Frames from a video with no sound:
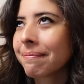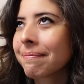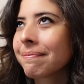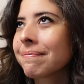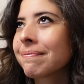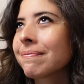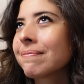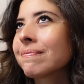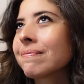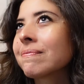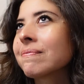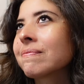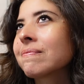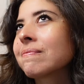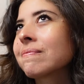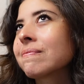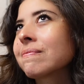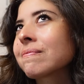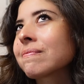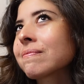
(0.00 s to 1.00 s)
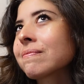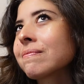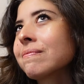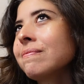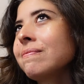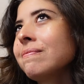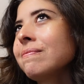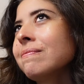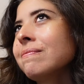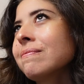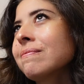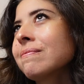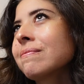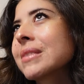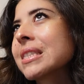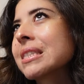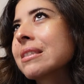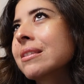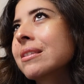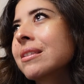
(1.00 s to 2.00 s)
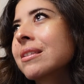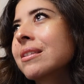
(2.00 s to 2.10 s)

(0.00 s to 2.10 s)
Nothing is said.